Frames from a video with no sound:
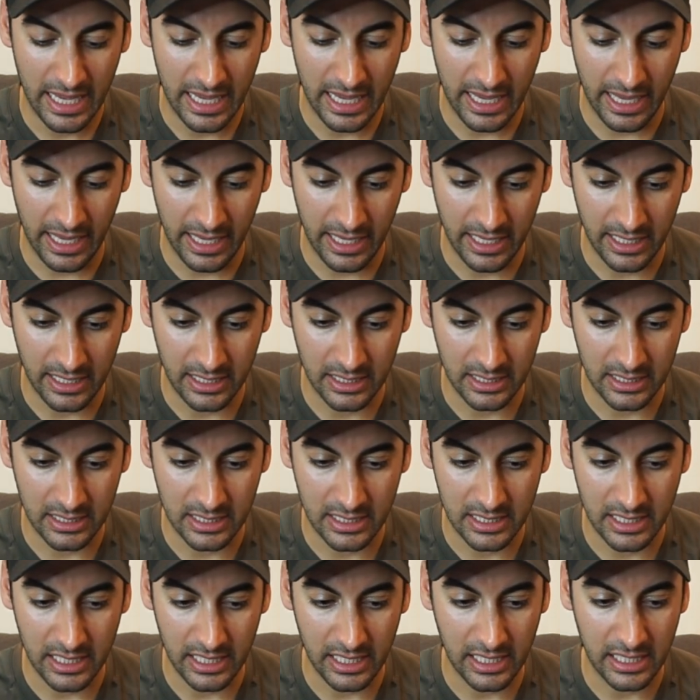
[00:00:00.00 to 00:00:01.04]

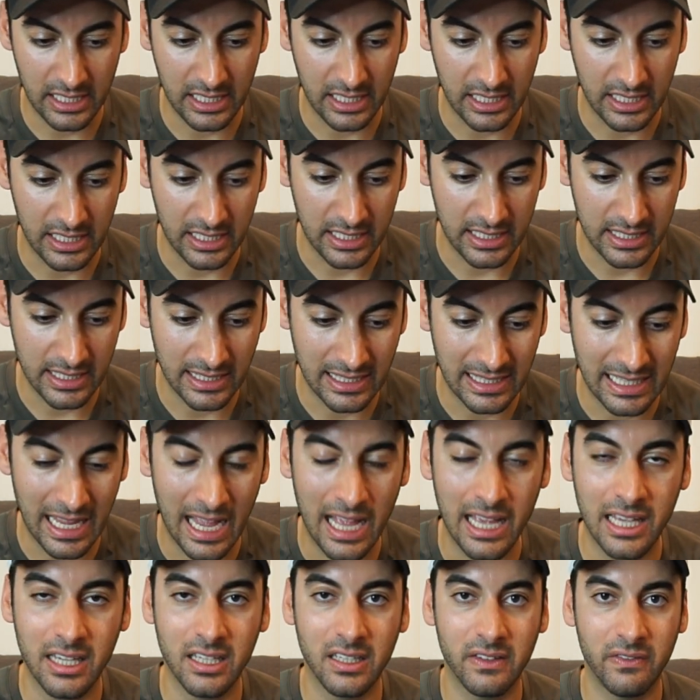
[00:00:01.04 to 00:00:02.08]
and it is
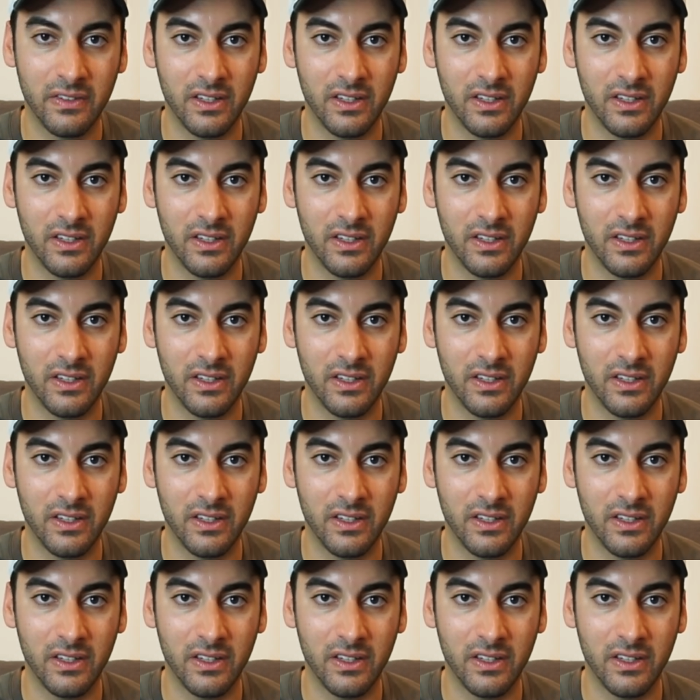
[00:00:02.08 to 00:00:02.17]
nine